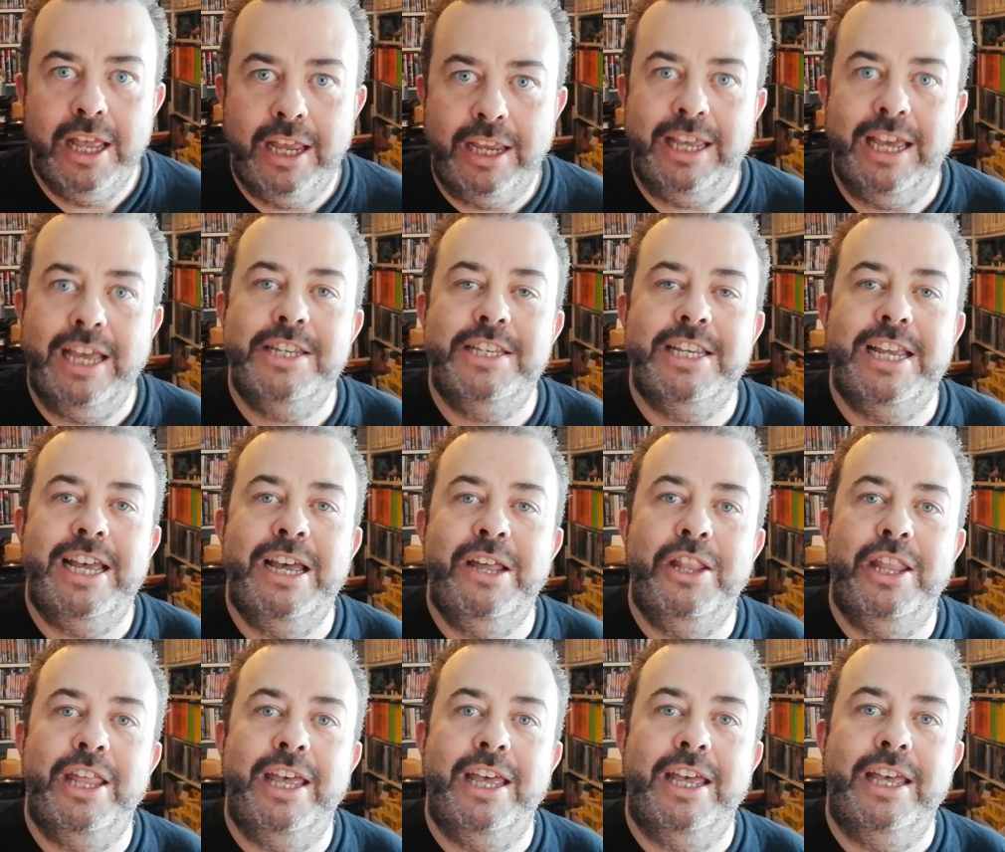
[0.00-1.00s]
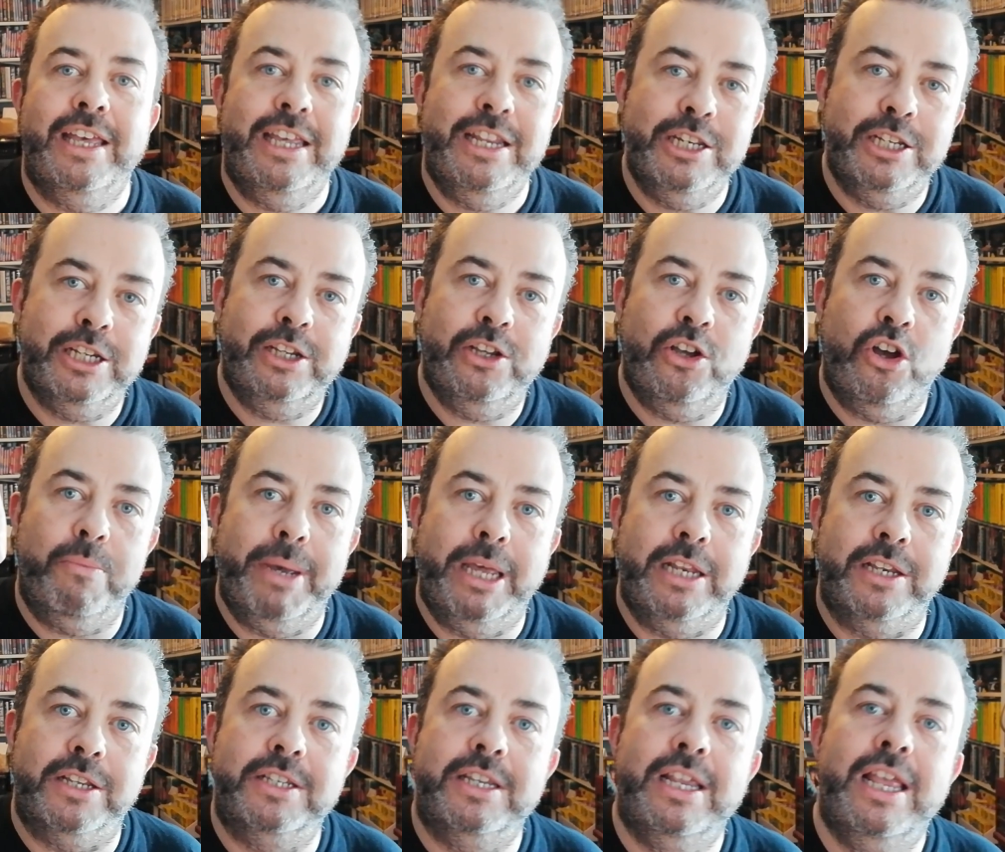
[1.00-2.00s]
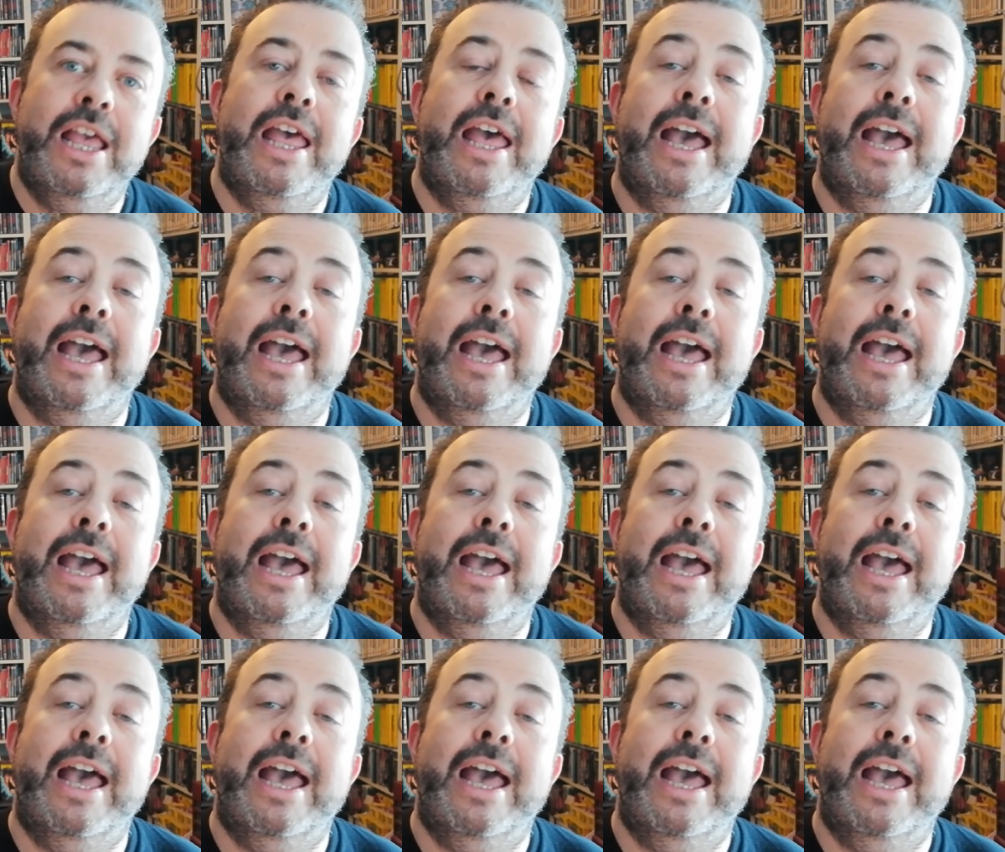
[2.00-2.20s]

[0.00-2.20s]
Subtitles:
Get down there into comments,